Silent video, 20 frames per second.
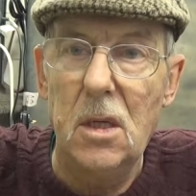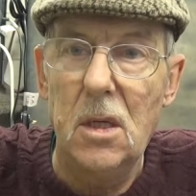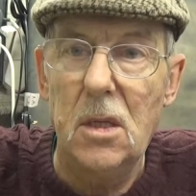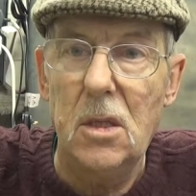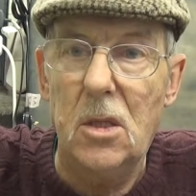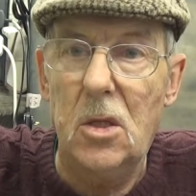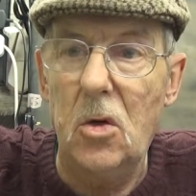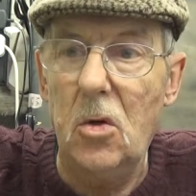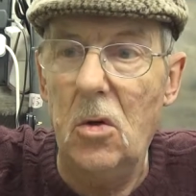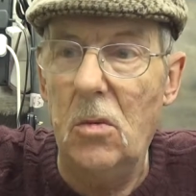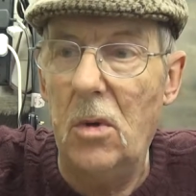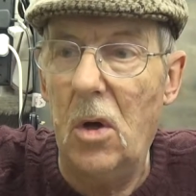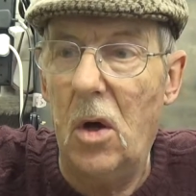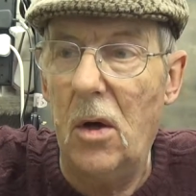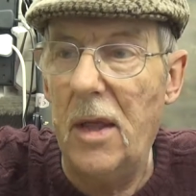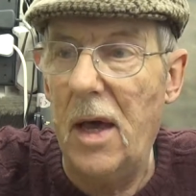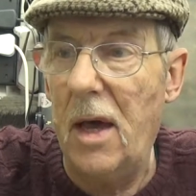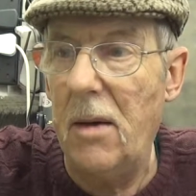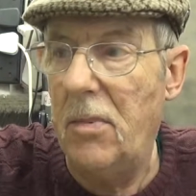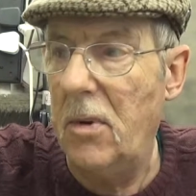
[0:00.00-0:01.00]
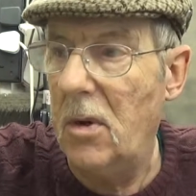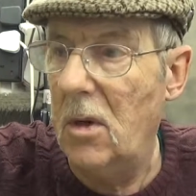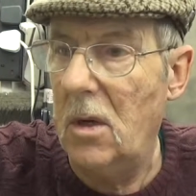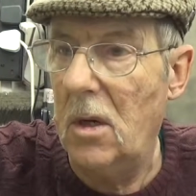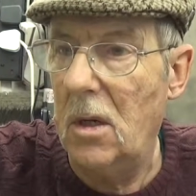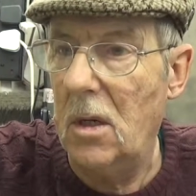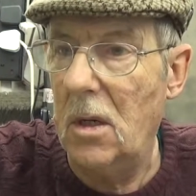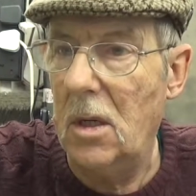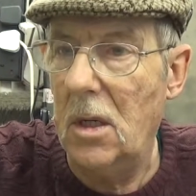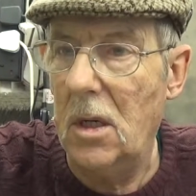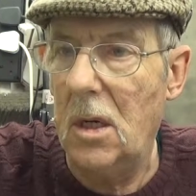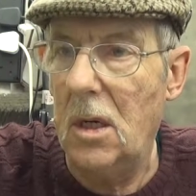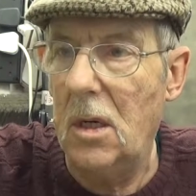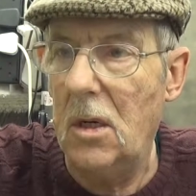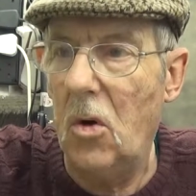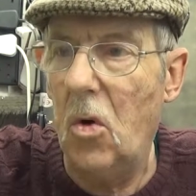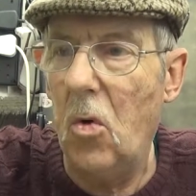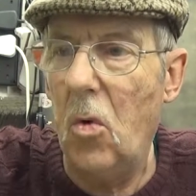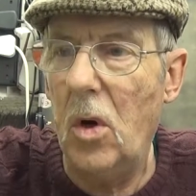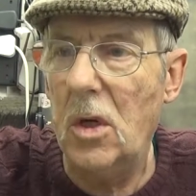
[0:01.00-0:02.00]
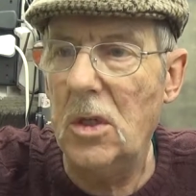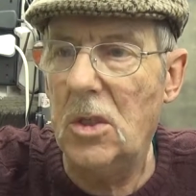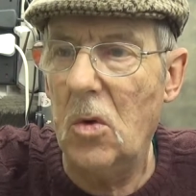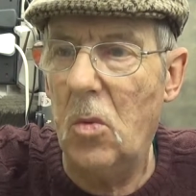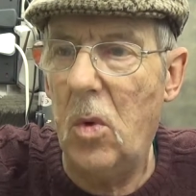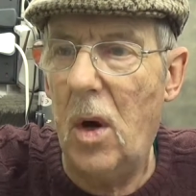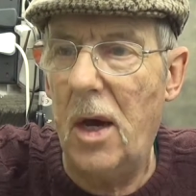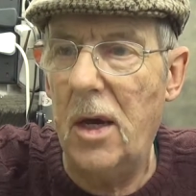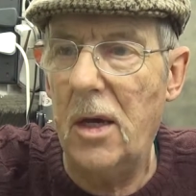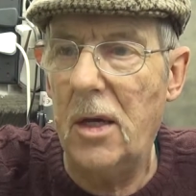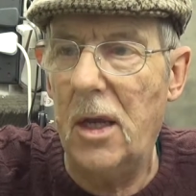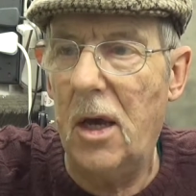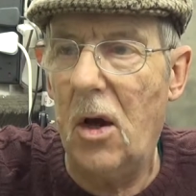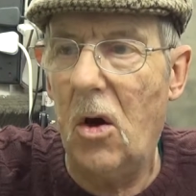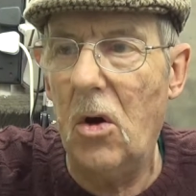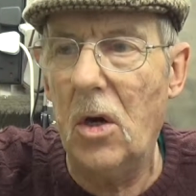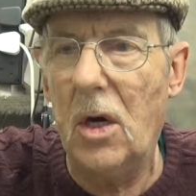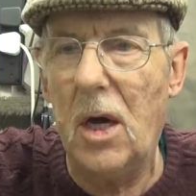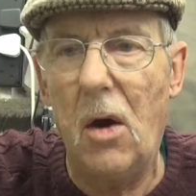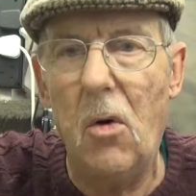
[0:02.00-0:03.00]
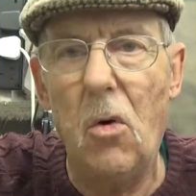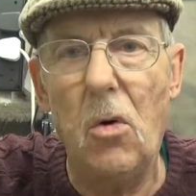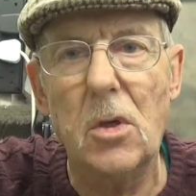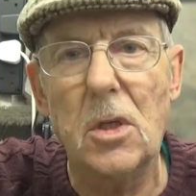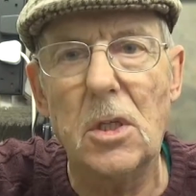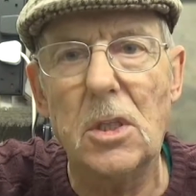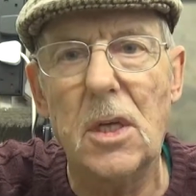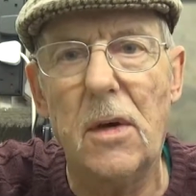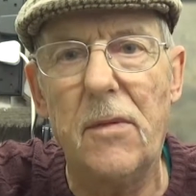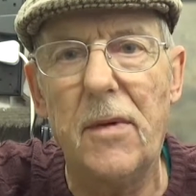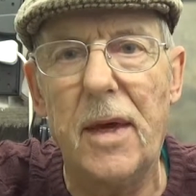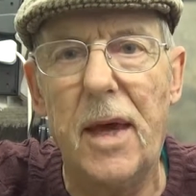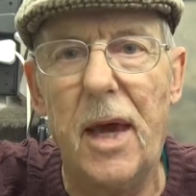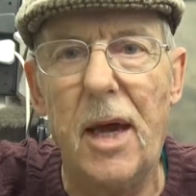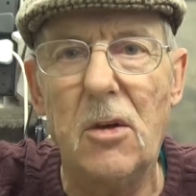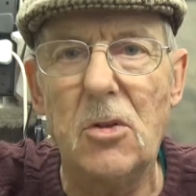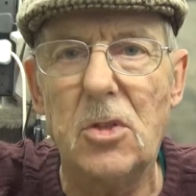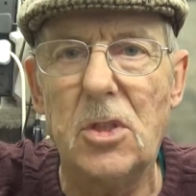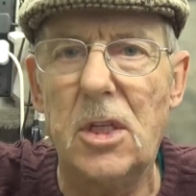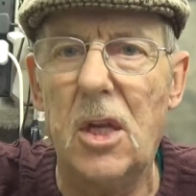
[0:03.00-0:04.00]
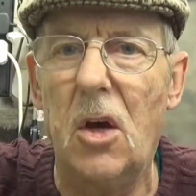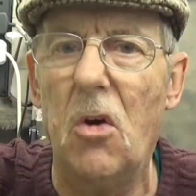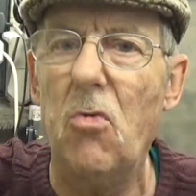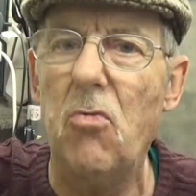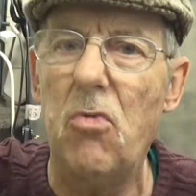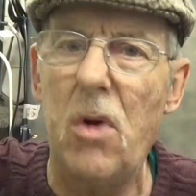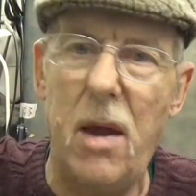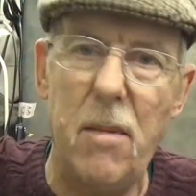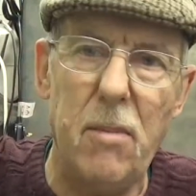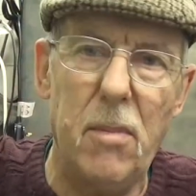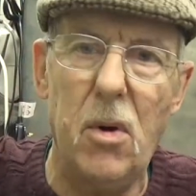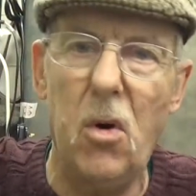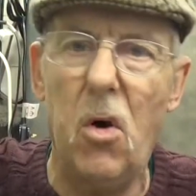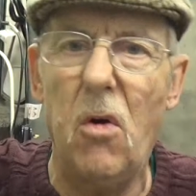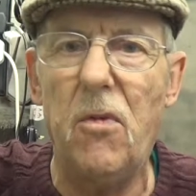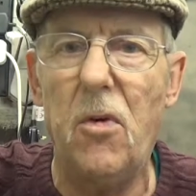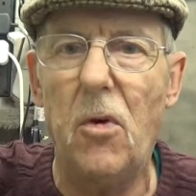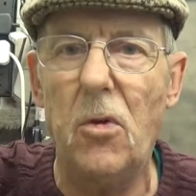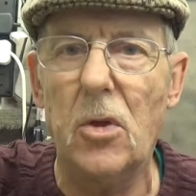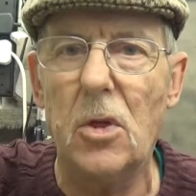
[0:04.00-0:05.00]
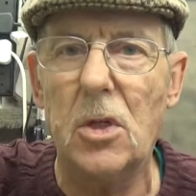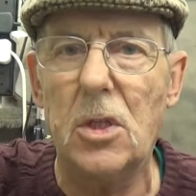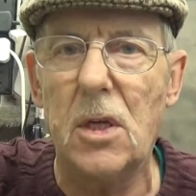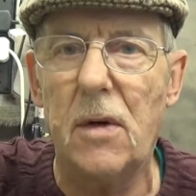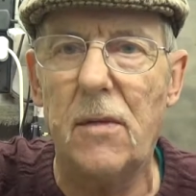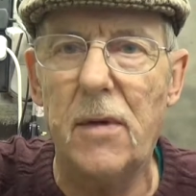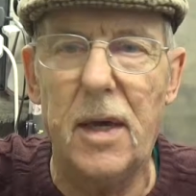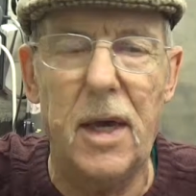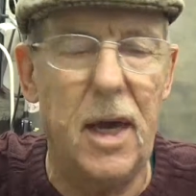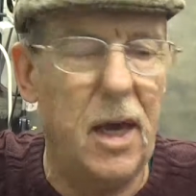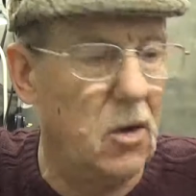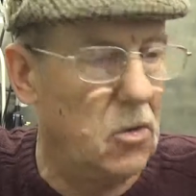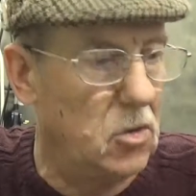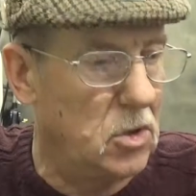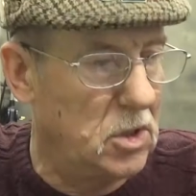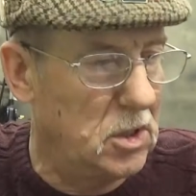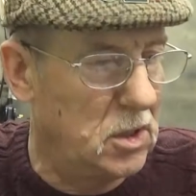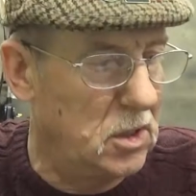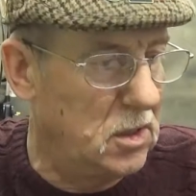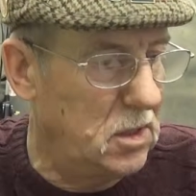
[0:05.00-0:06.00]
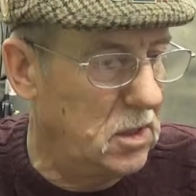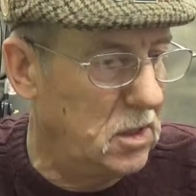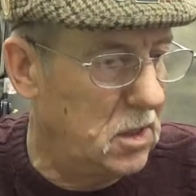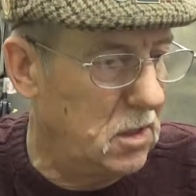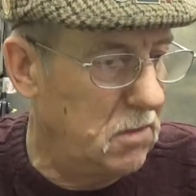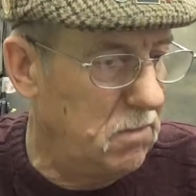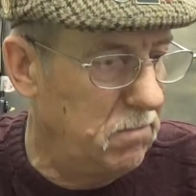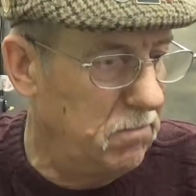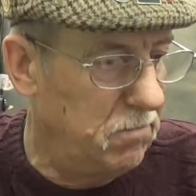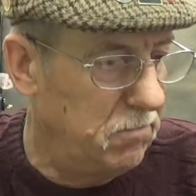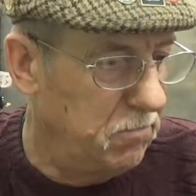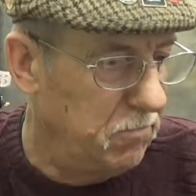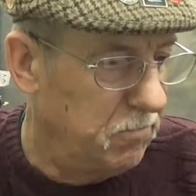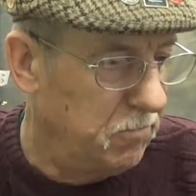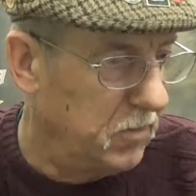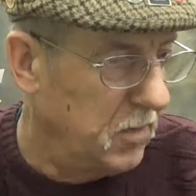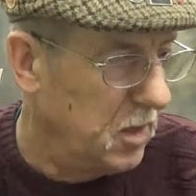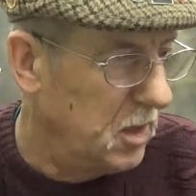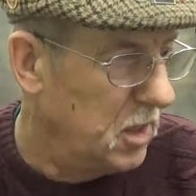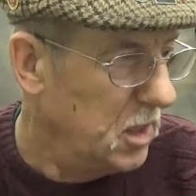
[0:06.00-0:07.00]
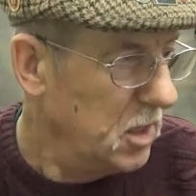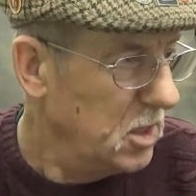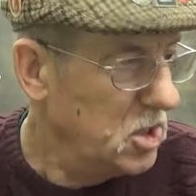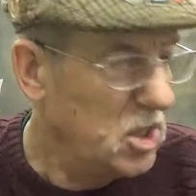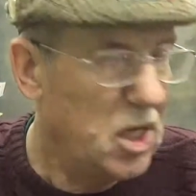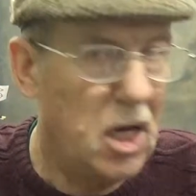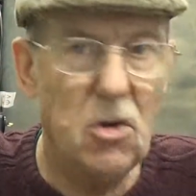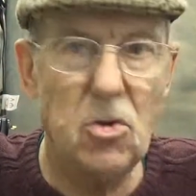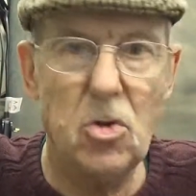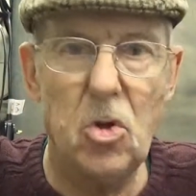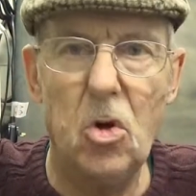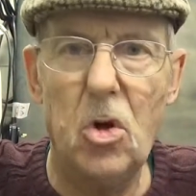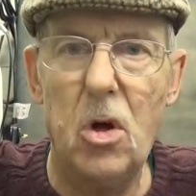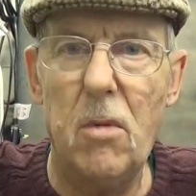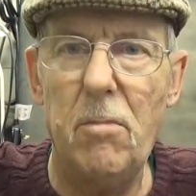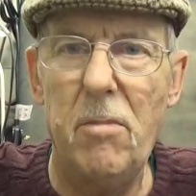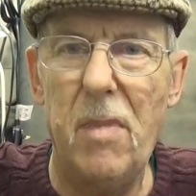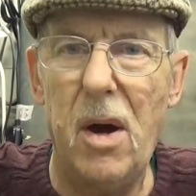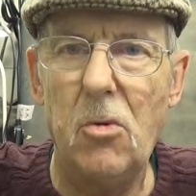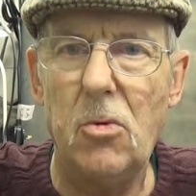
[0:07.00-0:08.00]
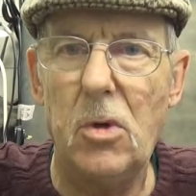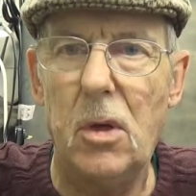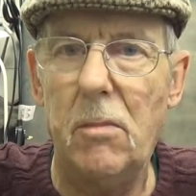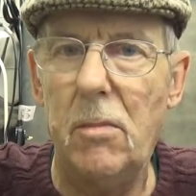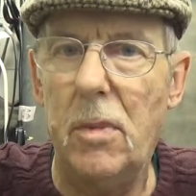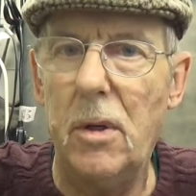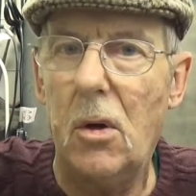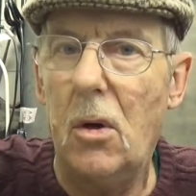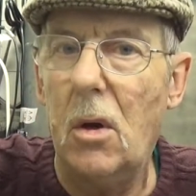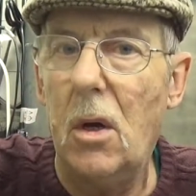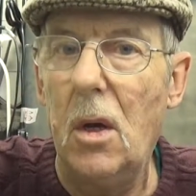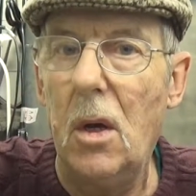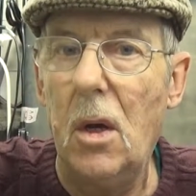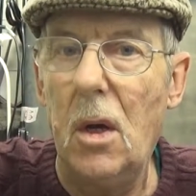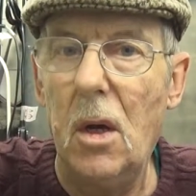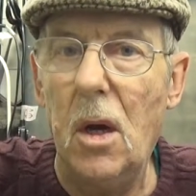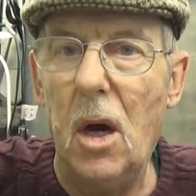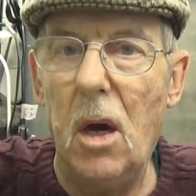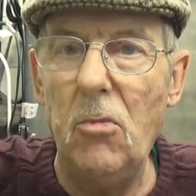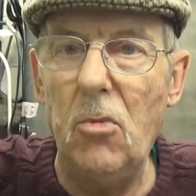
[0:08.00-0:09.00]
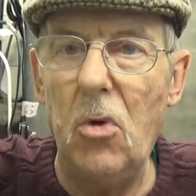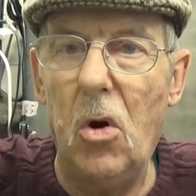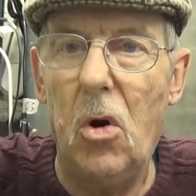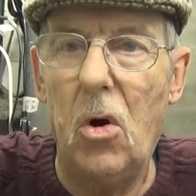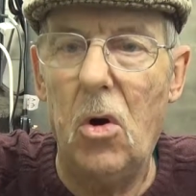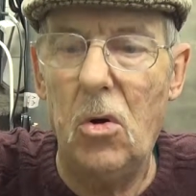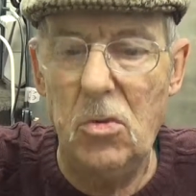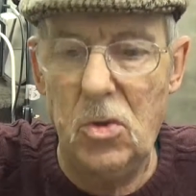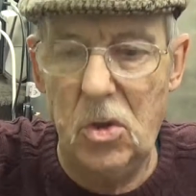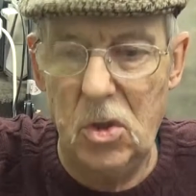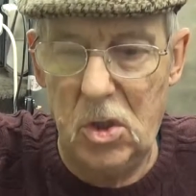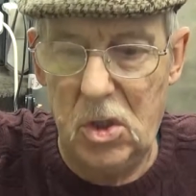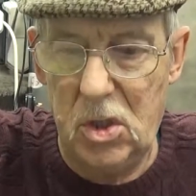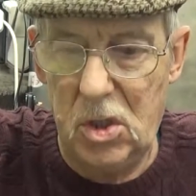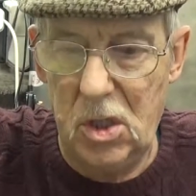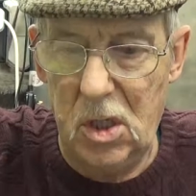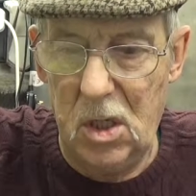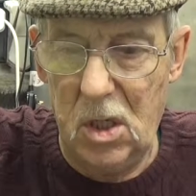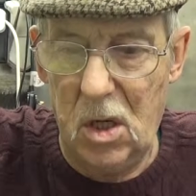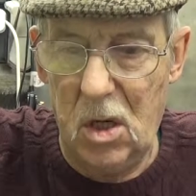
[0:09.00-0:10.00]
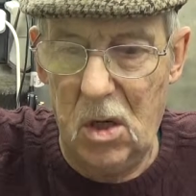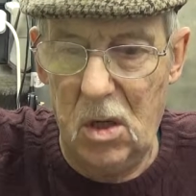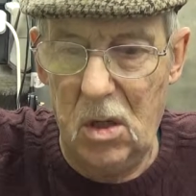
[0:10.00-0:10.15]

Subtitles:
do them like that, but always the way, innit? I go on to something else and I'll ramble off onto something else, and sounds like I'm moaning, but I'm not. I just like